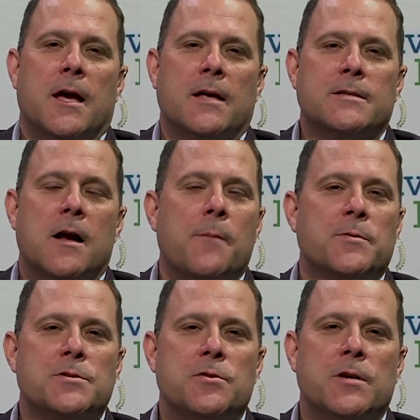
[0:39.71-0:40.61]
It's an
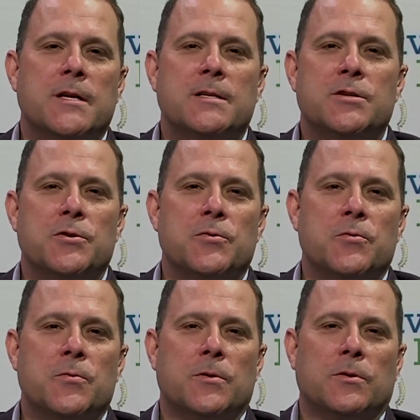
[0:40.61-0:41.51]
opportunity
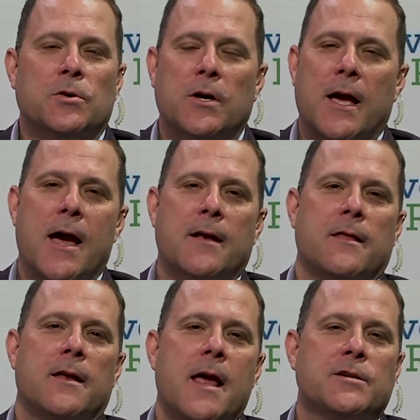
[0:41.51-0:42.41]
to look at
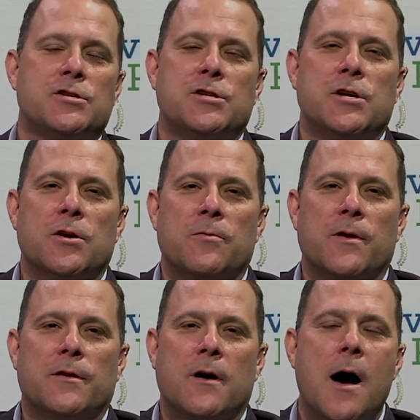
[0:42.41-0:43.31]
the next year
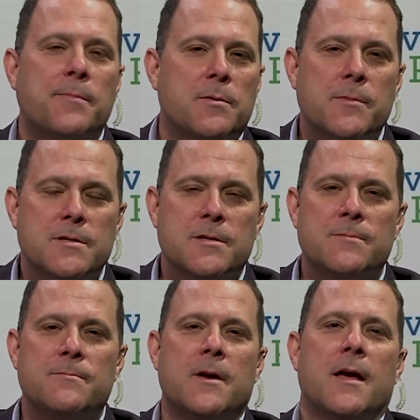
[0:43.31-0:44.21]
with
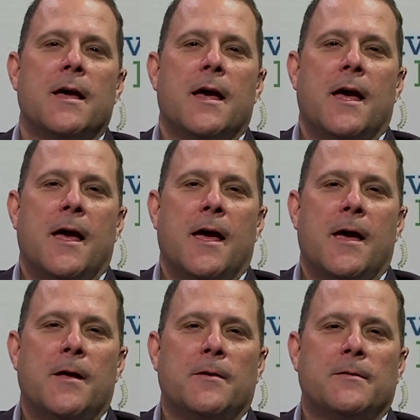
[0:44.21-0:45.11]
optimism
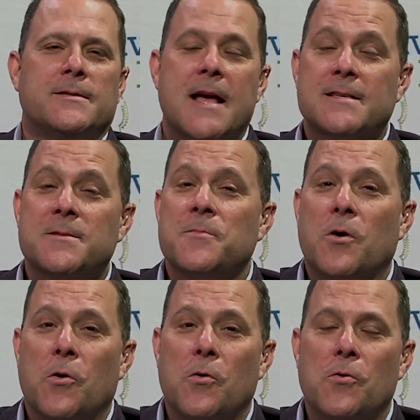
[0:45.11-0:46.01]
and set some
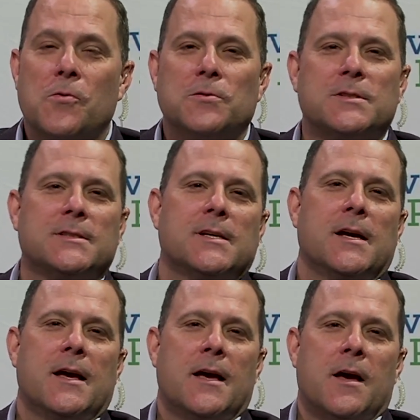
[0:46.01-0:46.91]
goals,
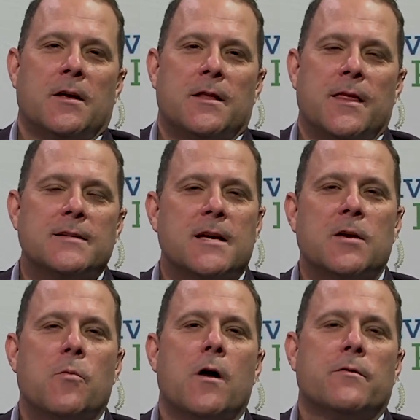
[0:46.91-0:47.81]
things that
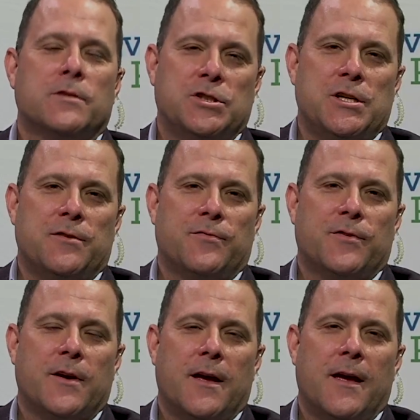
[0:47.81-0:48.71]
you want to achieve.
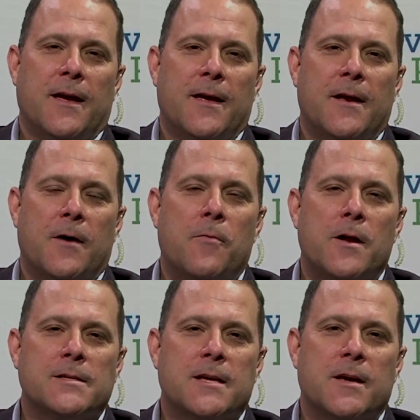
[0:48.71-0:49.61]
And I want
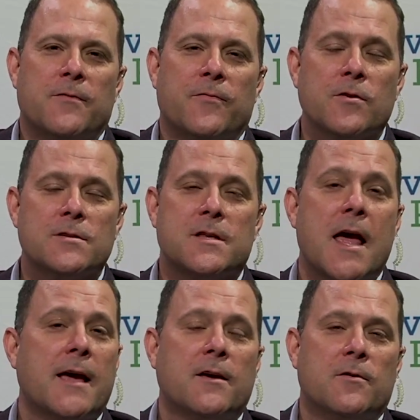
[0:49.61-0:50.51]
to say first,
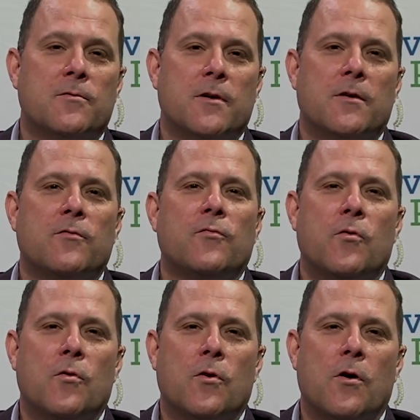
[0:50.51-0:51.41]
thank you
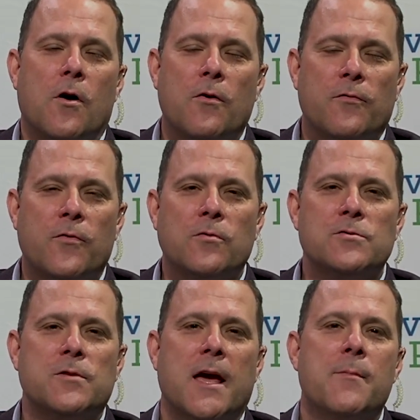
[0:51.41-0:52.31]
for all the folks
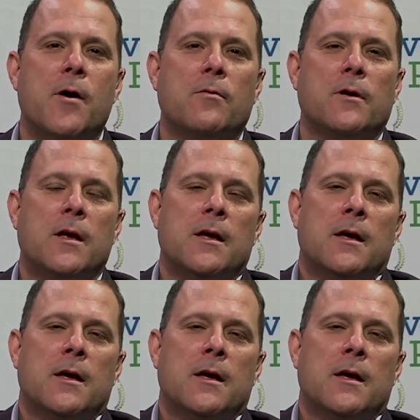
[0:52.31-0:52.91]
who came out